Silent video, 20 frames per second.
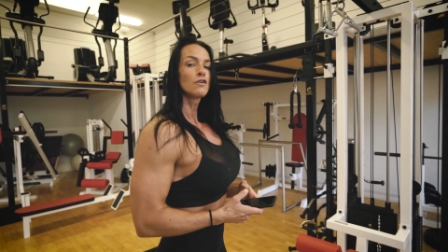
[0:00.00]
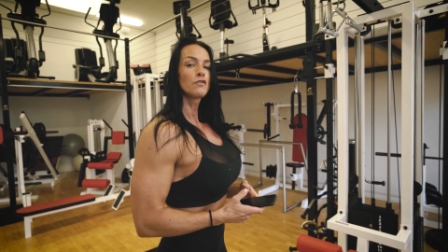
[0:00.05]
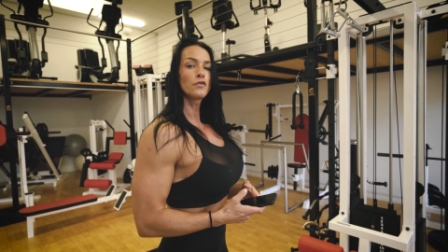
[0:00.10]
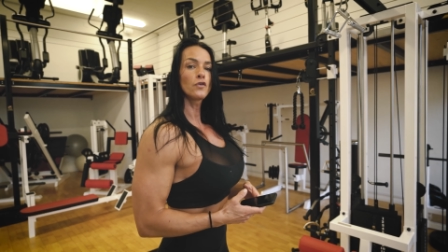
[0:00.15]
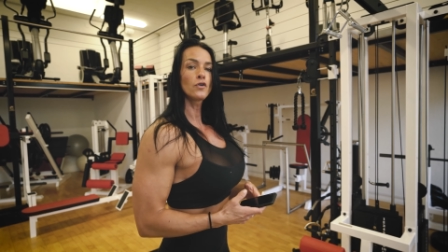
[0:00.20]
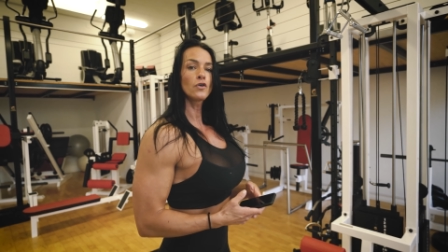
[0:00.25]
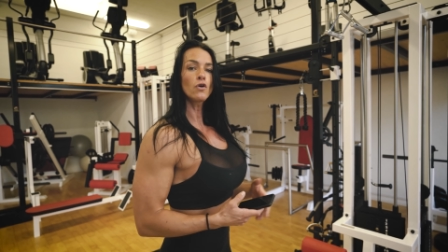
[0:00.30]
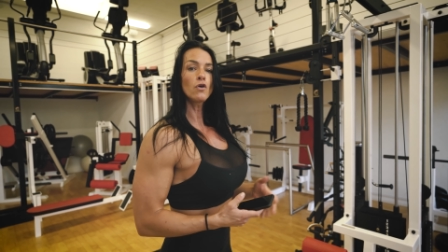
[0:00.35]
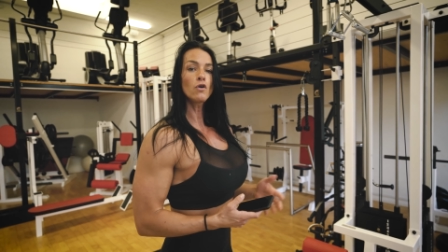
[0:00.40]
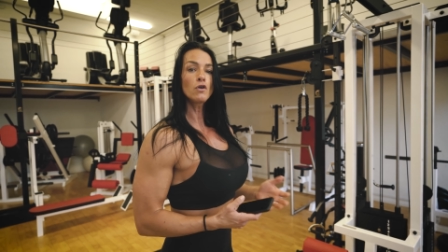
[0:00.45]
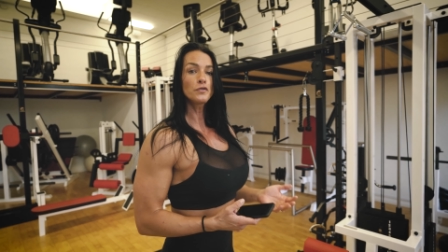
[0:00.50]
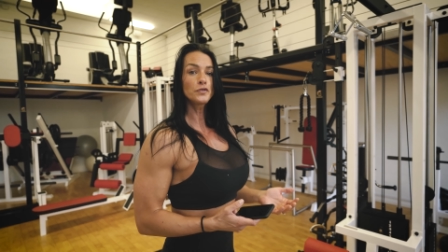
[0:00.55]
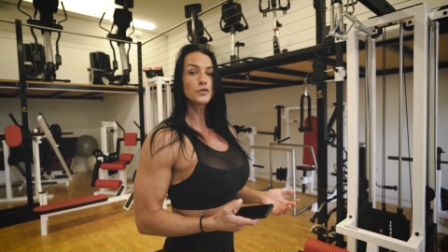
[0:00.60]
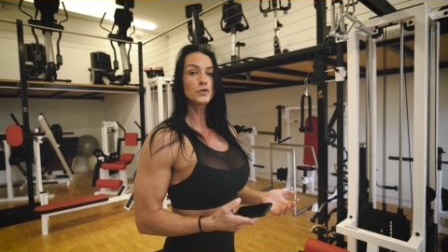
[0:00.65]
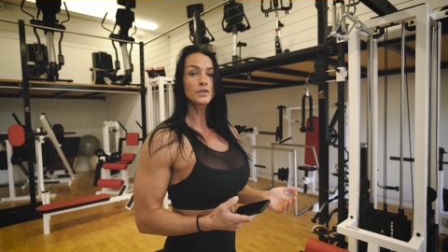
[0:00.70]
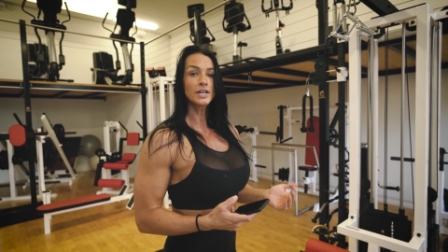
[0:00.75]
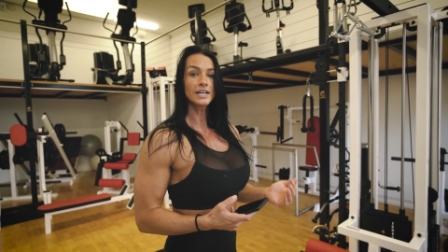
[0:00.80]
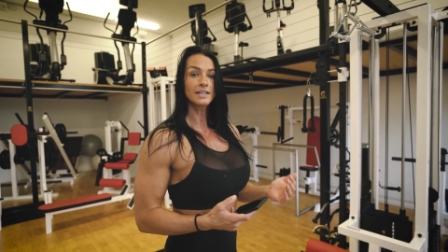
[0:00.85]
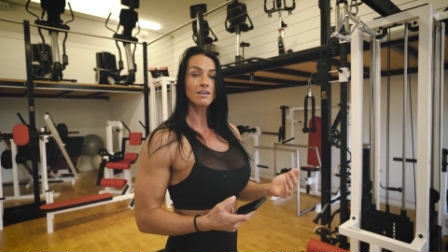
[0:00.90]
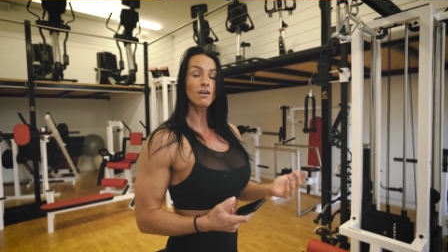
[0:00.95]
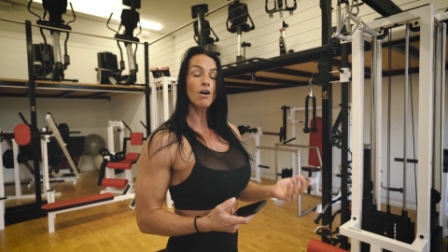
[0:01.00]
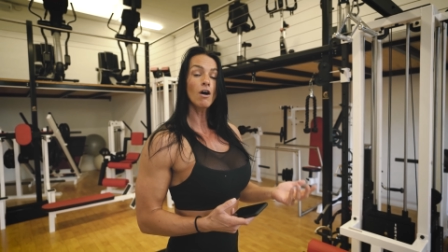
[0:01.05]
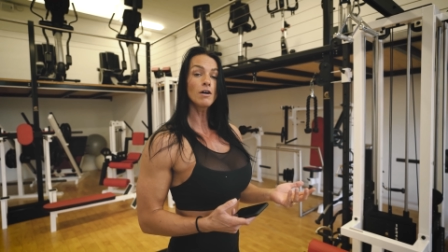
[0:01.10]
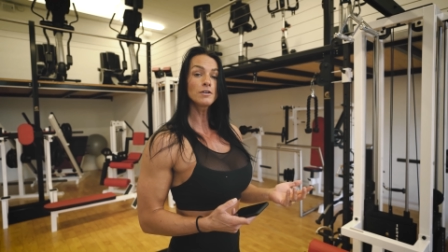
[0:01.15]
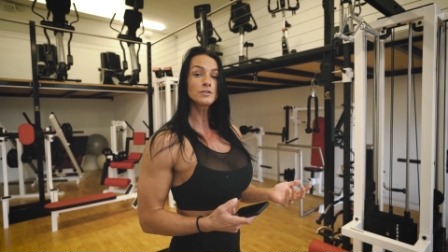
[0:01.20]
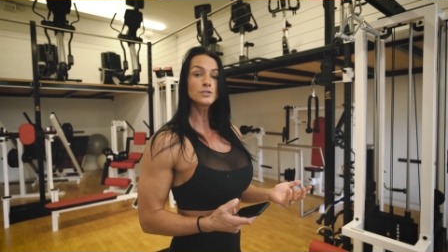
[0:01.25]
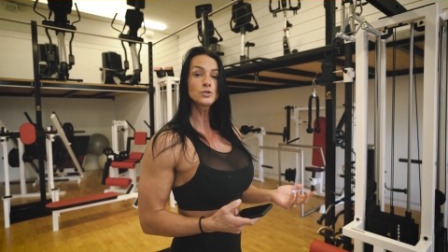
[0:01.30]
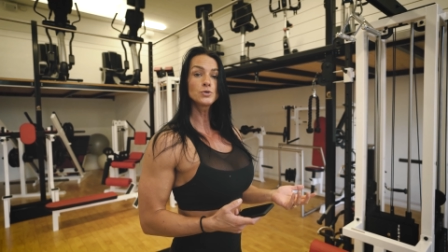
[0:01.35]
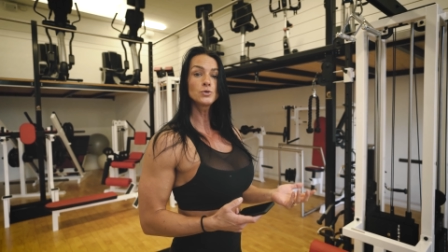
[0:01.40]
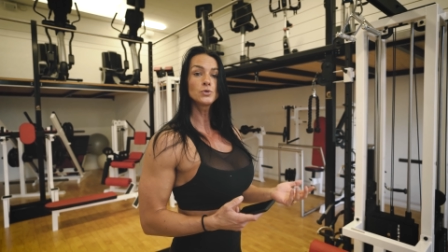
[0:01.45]
For all of you that
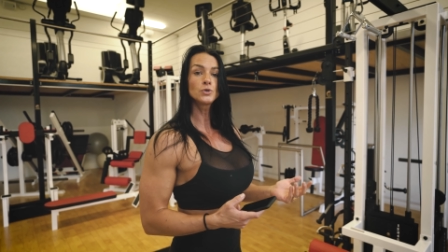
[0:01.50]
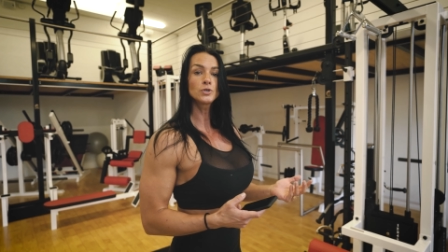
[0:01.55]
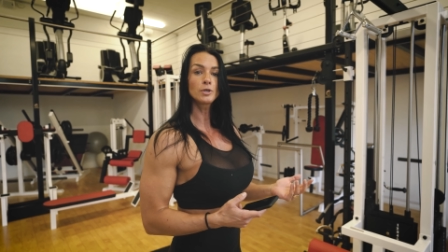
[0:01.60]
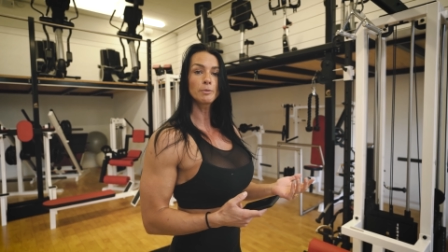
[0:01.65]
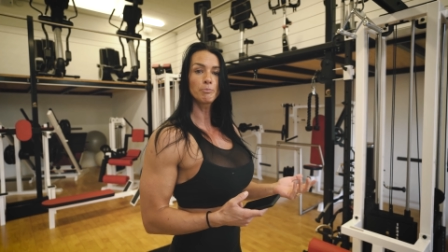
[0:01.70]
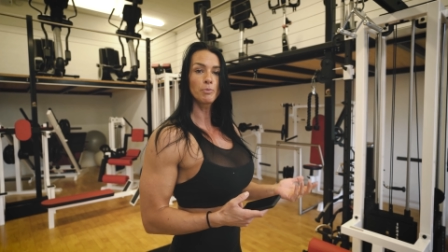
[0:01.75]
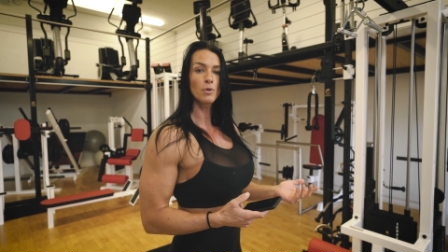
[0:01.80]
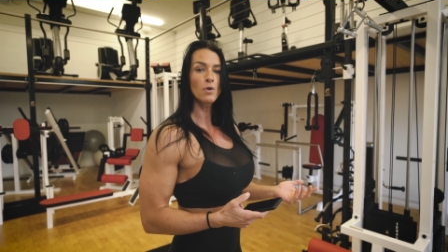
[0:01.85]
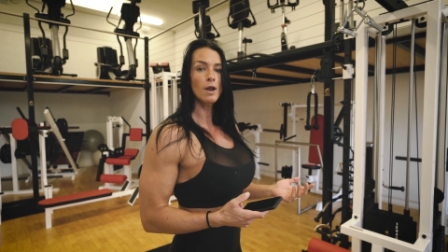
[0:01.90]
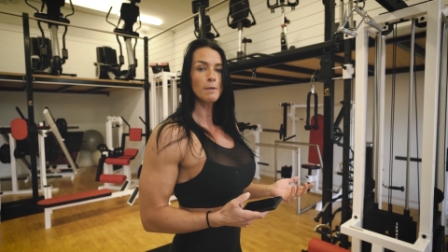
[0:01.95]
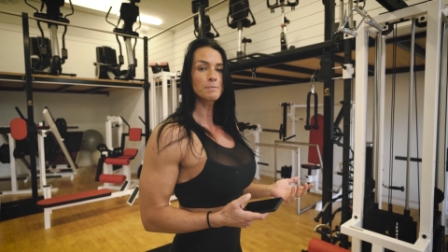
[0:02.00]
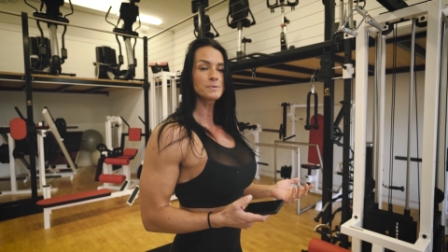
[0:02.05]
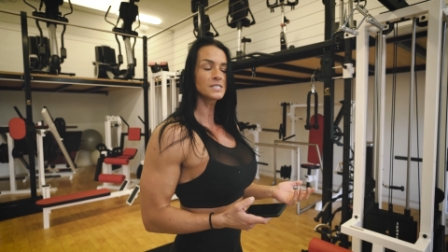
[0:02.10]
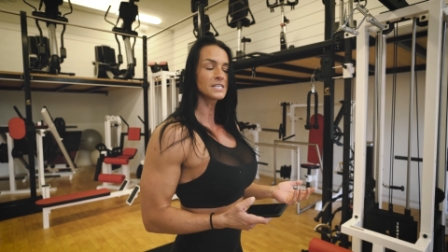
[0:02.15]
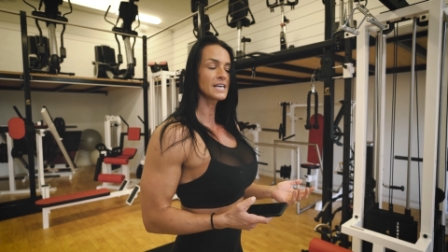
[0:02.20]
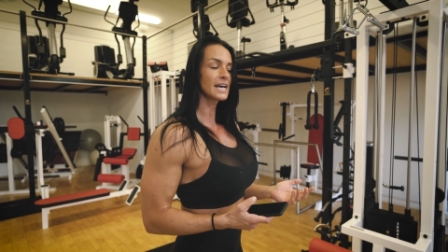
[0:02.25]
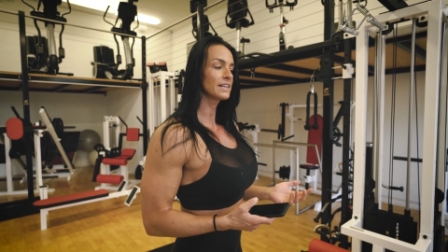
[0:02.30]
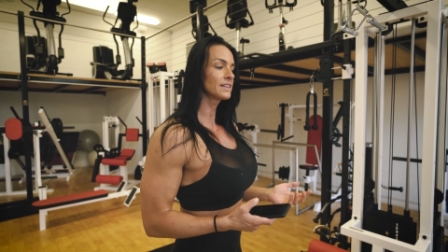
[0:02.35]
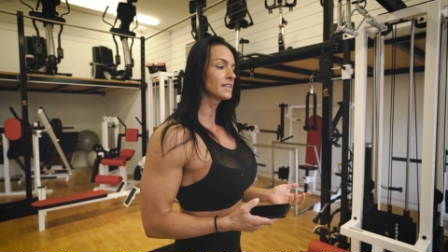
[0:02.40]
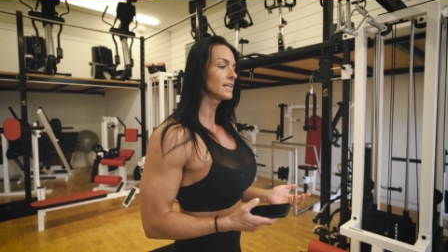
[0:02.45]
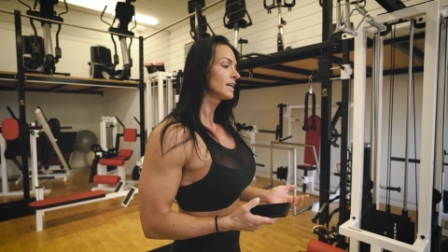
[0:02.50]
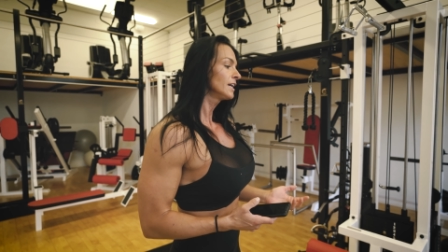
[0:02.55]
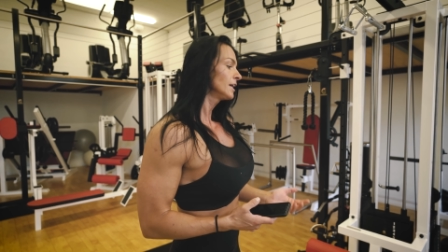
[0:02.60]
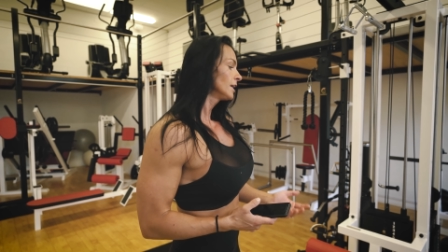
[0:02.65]
can't do the pull-ups yet,